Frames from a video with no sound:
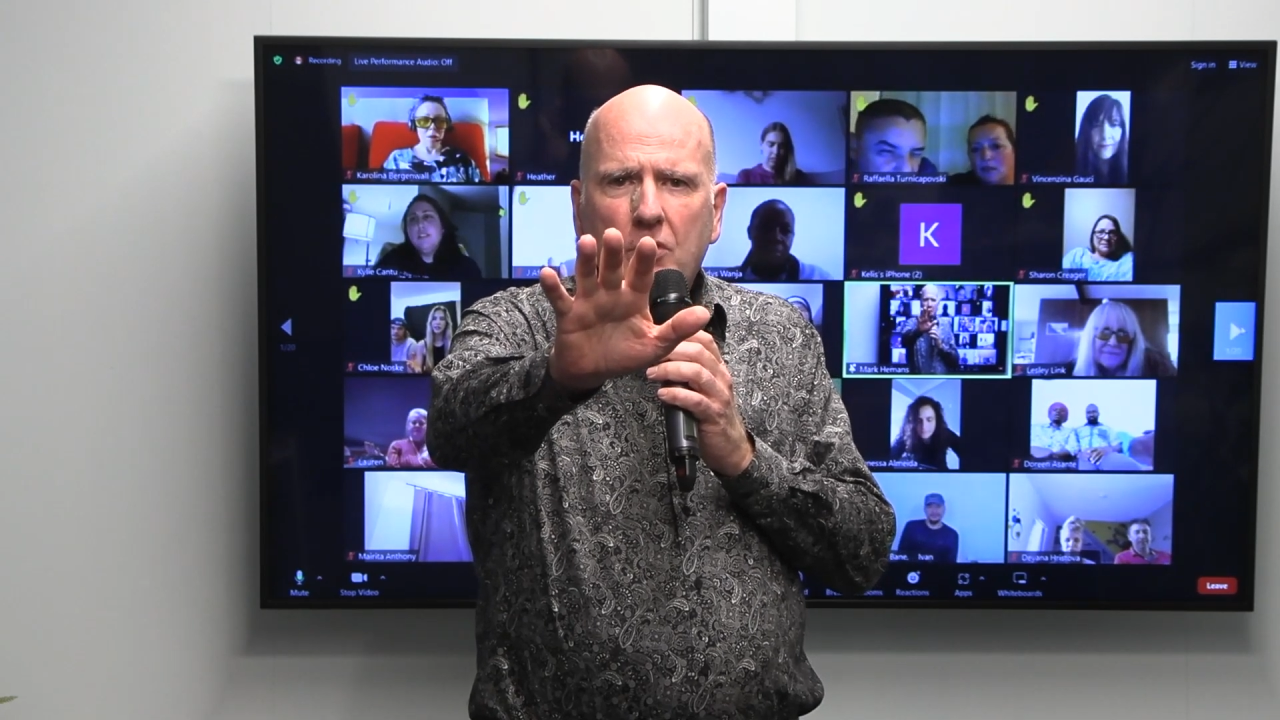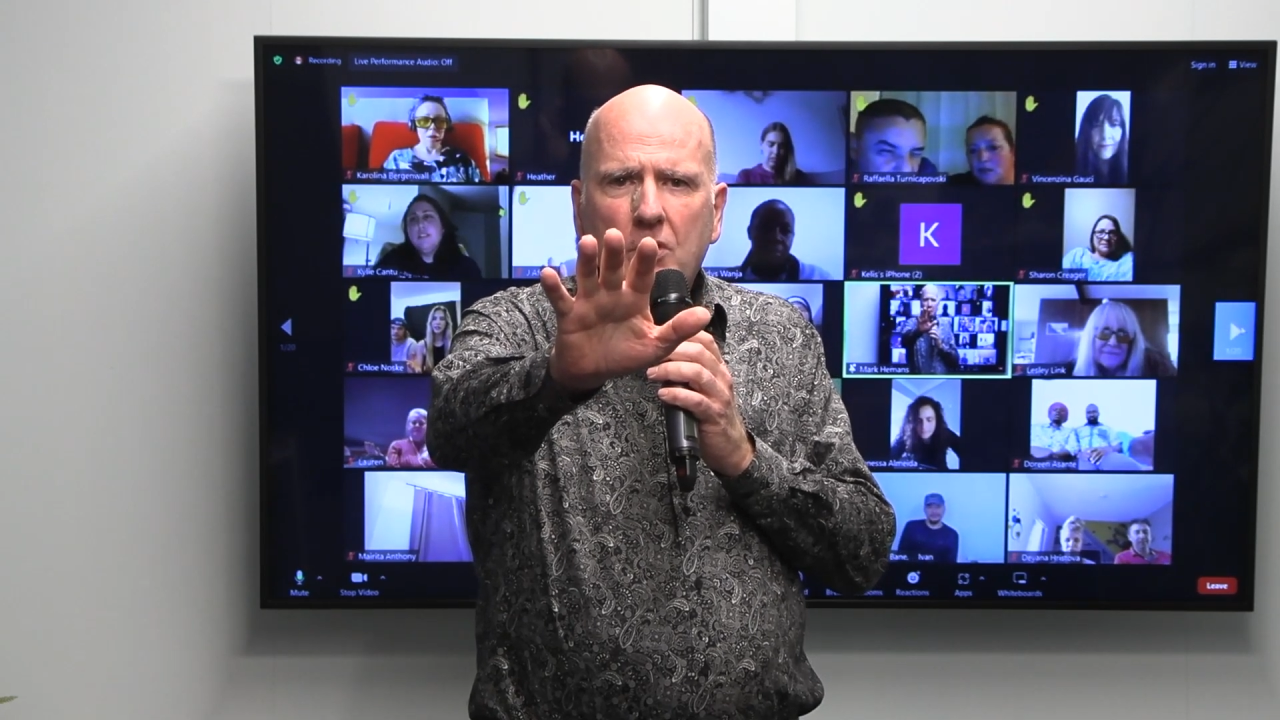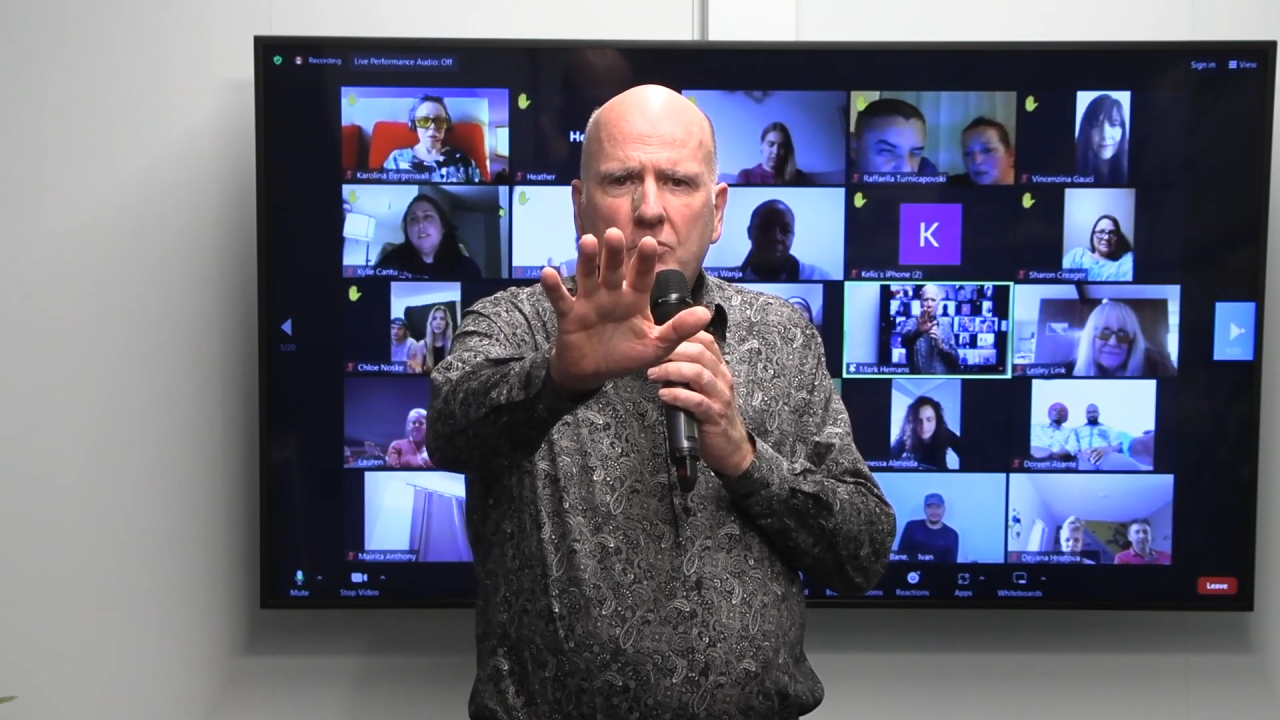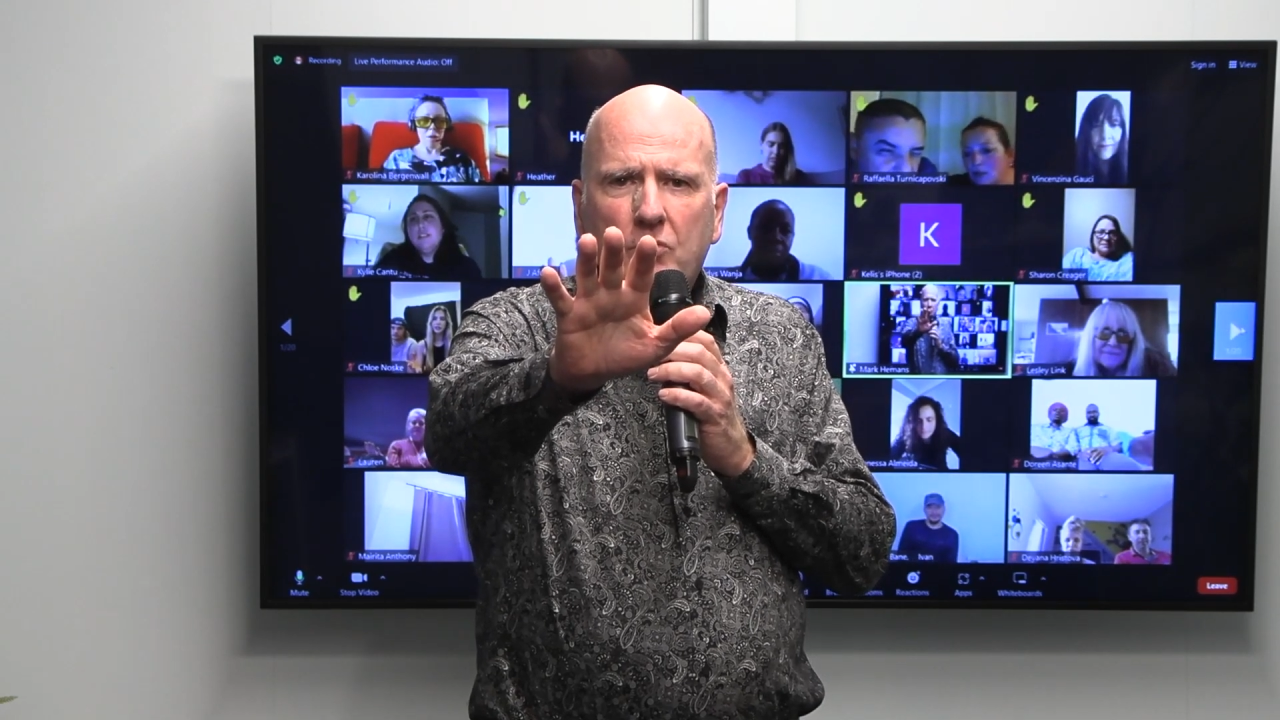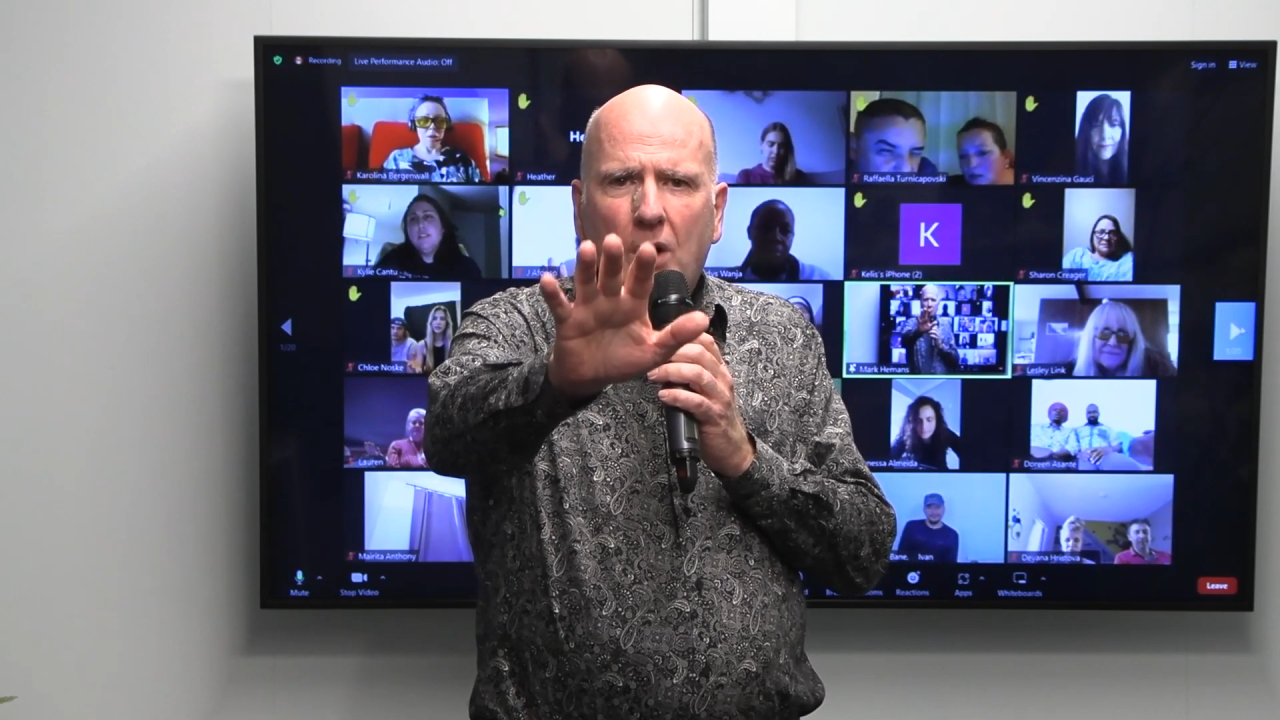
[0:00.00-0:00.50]

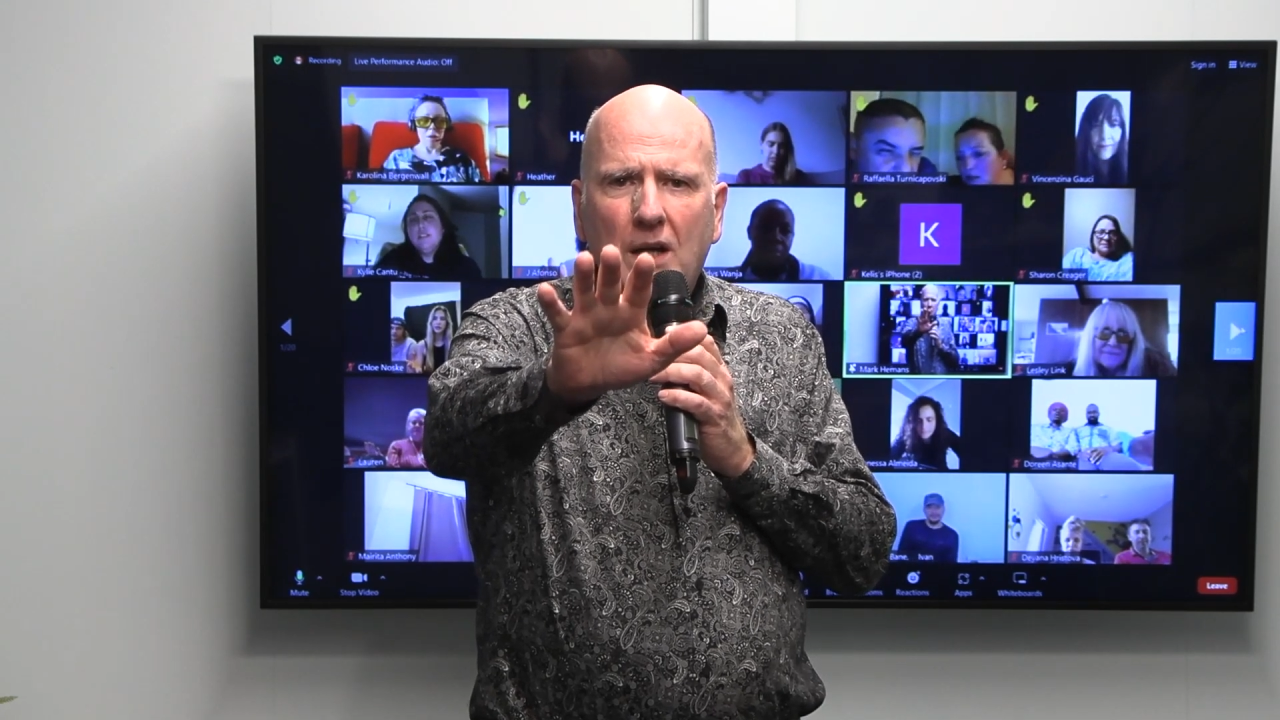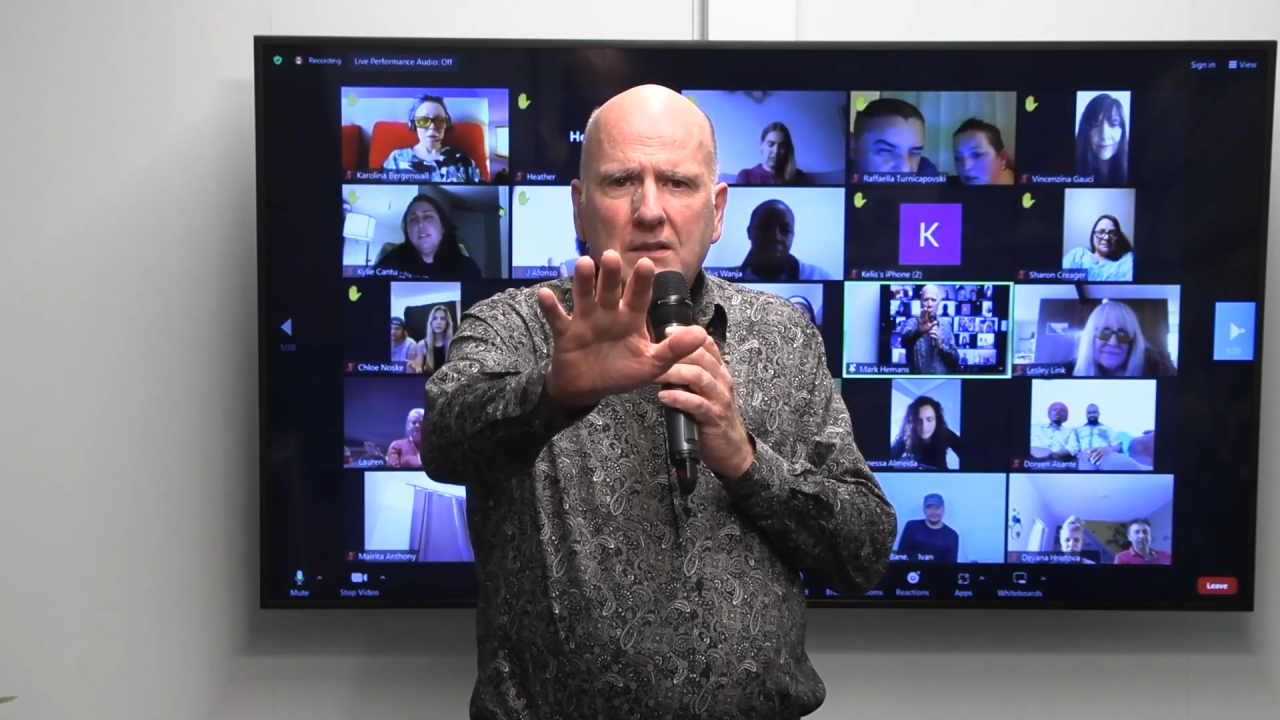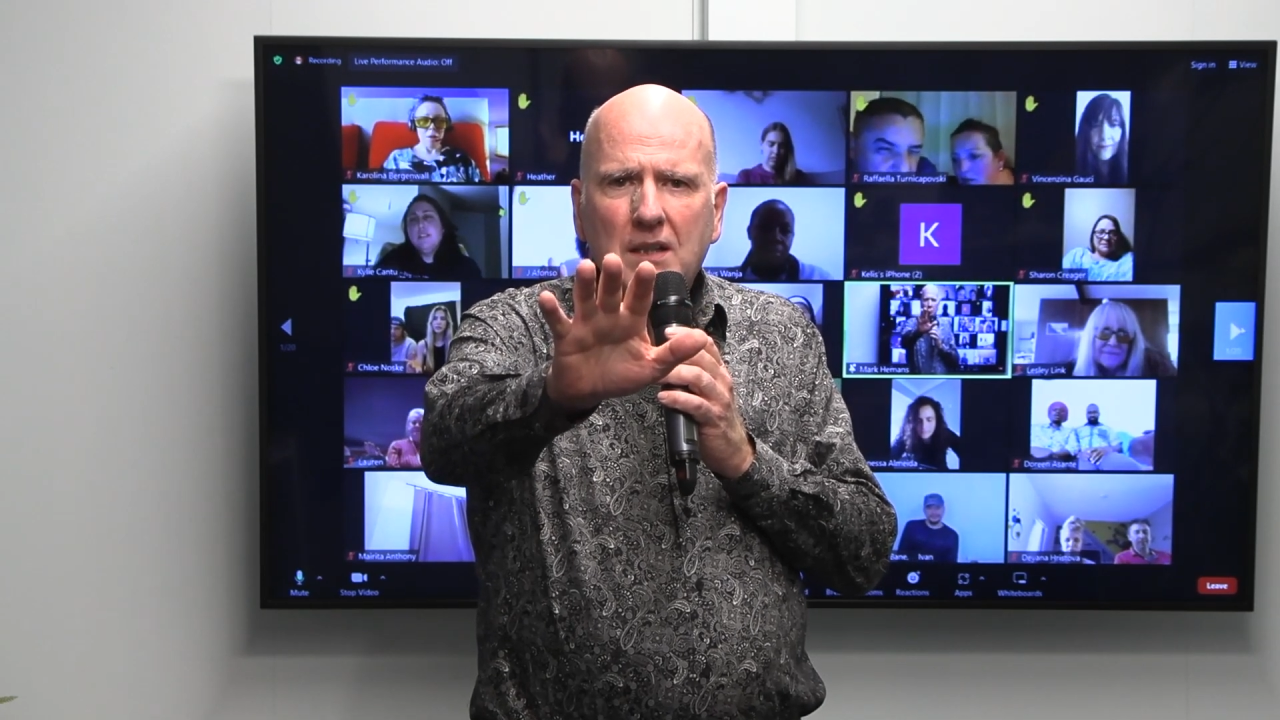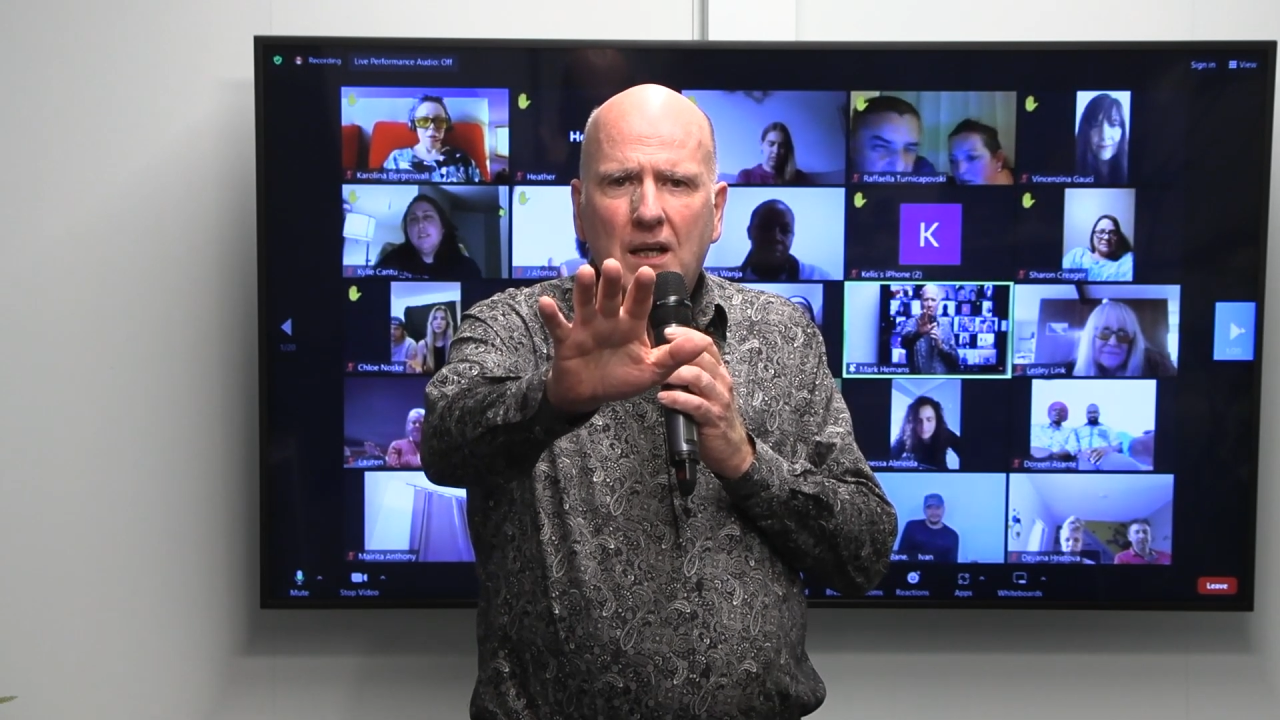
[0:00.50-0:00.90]
rooms right